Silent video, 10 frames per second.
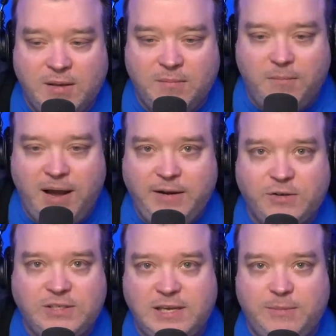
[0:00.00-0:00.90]
minor
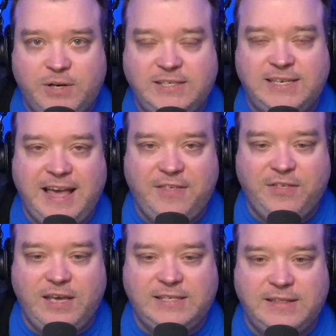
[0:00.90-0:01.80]
celebrities and athletes,